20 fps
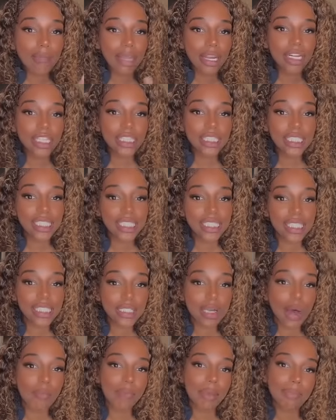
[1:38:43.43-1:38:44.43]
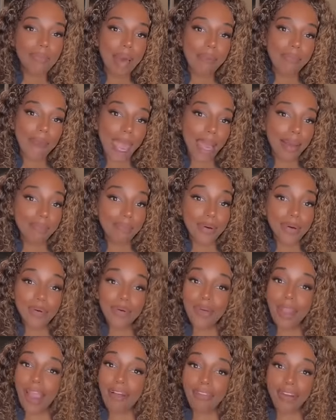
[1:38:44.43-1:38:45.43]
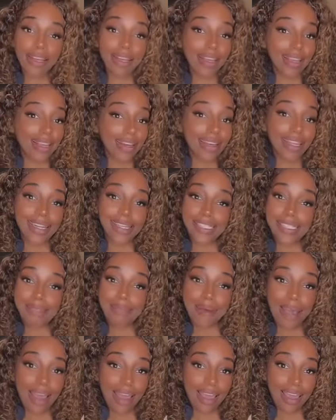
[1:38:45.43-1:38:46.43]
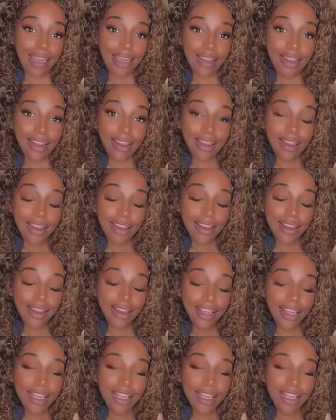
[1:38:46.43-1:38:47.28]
I'm hearing Jeezy song, Be My Backbone, Every Nigga Need a Spine.